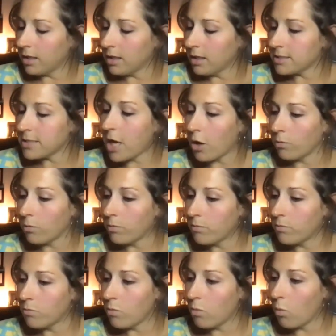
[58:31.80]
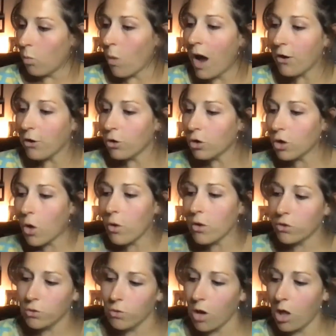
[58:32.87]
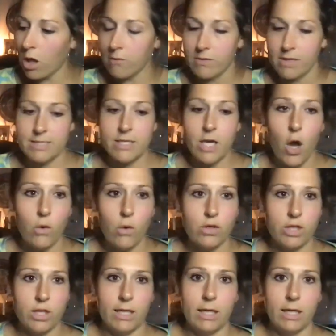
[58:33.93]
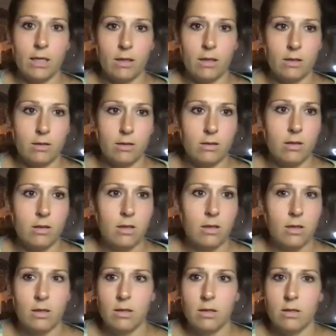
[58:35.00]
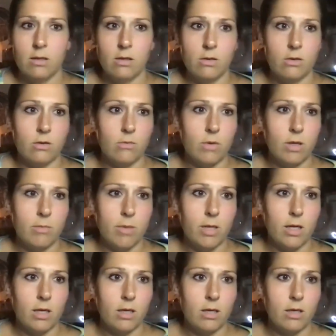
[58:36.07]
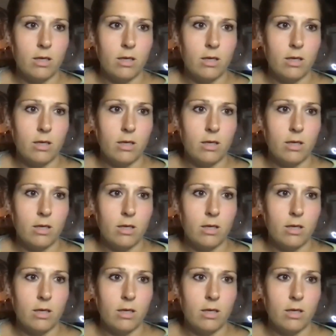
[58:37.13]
So while you're going through all of this coaching, hold on 1 minute.